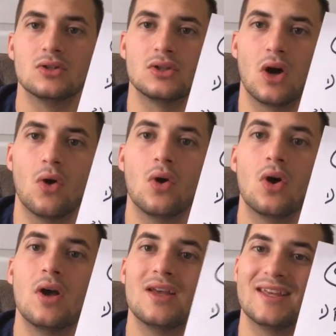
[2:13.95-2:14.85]
So
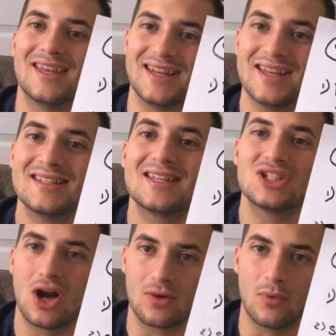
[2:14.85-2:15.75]
it is a
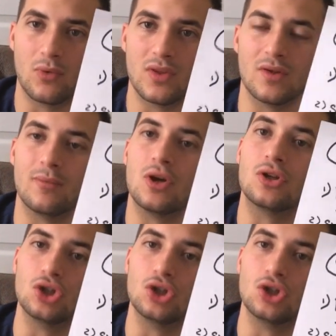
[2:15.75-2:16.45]
shockable rhythm.